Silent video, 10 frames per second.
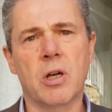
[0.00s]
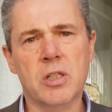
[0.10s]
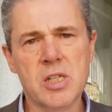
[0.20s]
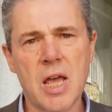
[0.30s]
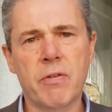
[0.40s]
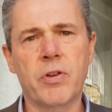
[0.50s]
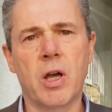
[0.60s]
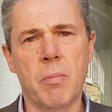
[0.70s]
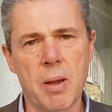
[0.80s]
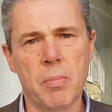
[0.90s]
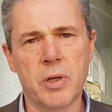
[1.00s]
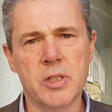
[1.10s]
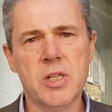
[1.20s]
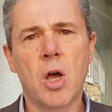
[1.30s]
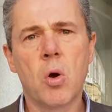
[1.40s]
our staff and our
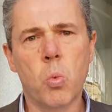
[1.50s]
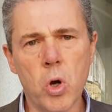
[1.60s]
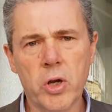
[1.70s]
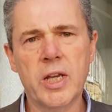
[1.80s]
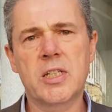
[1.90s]
members working